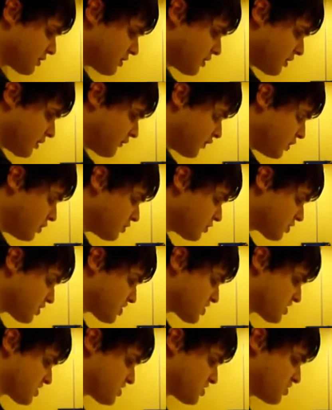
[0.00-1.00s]
I've heard that
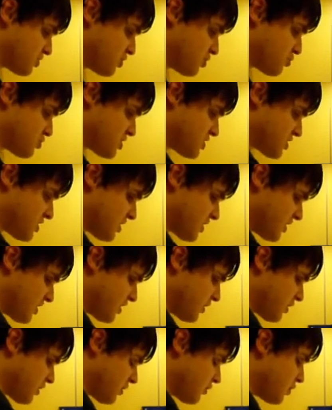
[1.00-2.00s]
this is used as
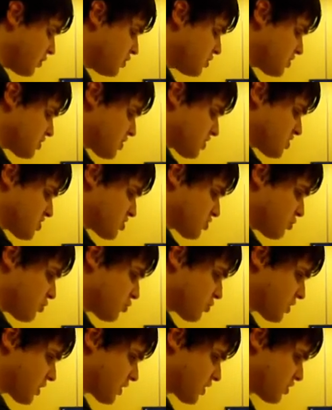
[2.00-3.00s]
I've heard that this is
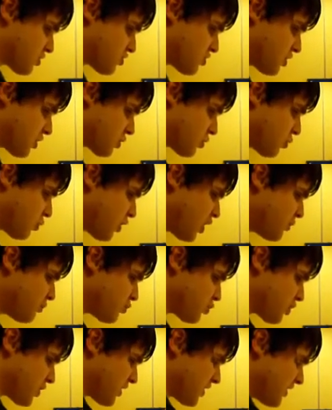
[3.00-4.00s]
called like a
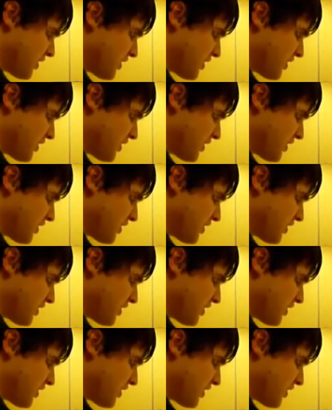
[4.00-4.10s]
quinary